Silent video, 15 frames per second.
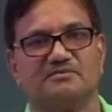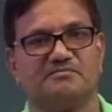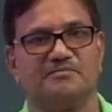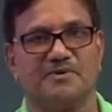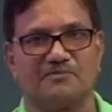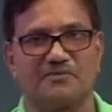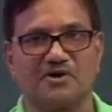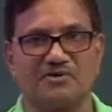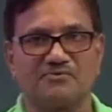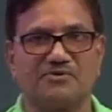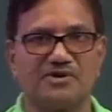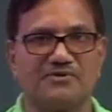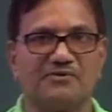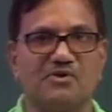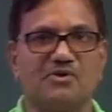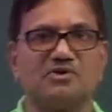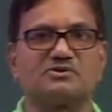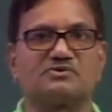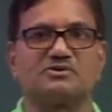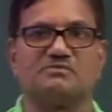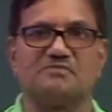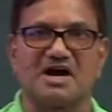Before we go
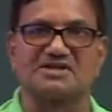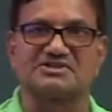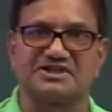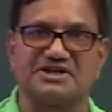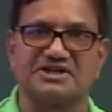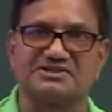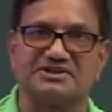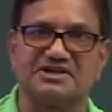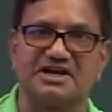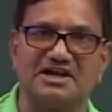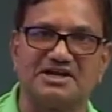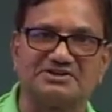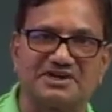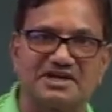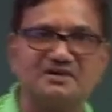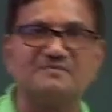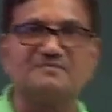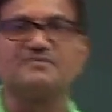to the mass energy relation,